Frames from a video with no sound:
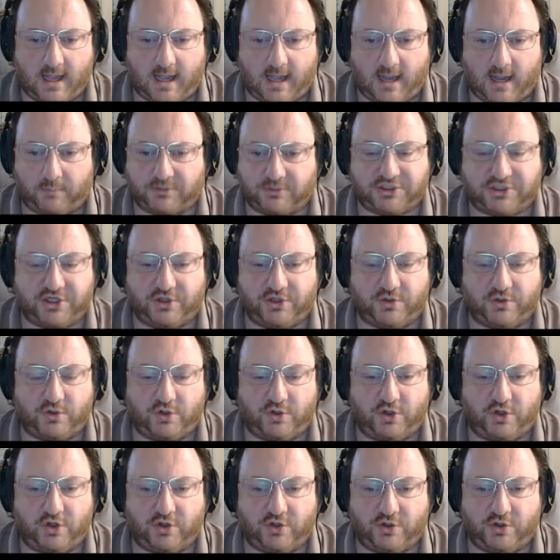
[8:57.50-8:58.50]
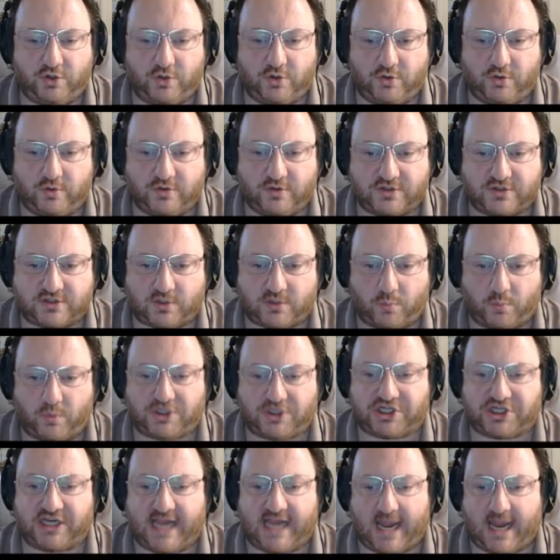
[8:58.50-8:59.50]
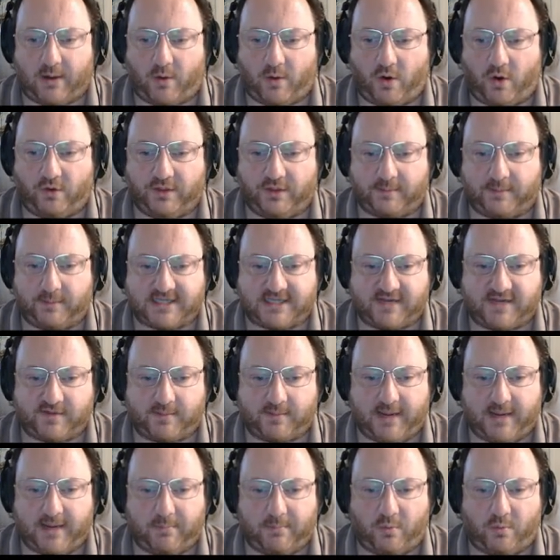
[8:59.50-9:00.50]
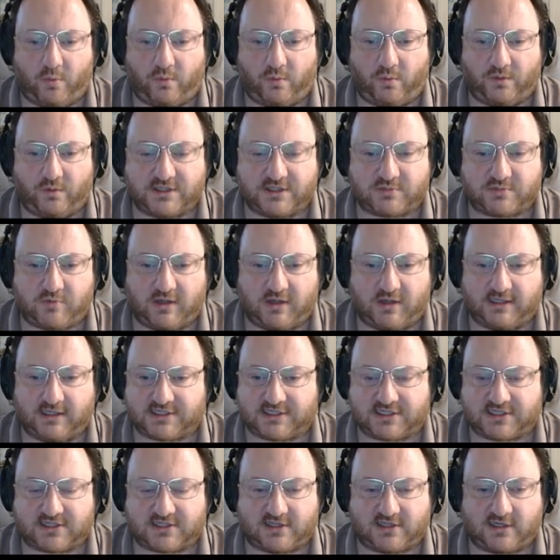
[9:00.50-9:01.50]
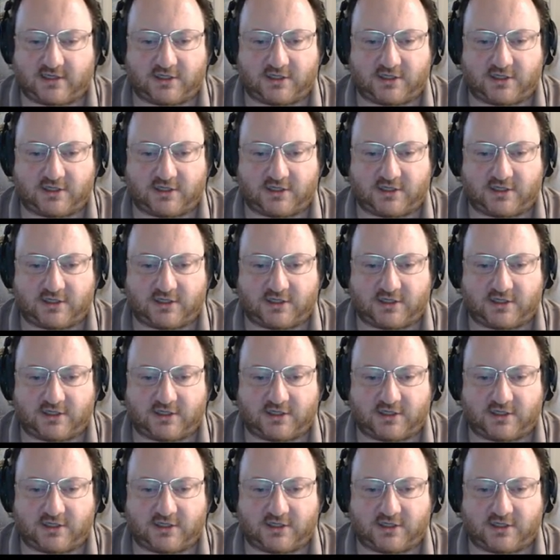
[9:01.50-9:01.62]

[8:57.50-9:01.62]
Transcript: Which you can use Witching Hour on them to give them airborne, as well as just like a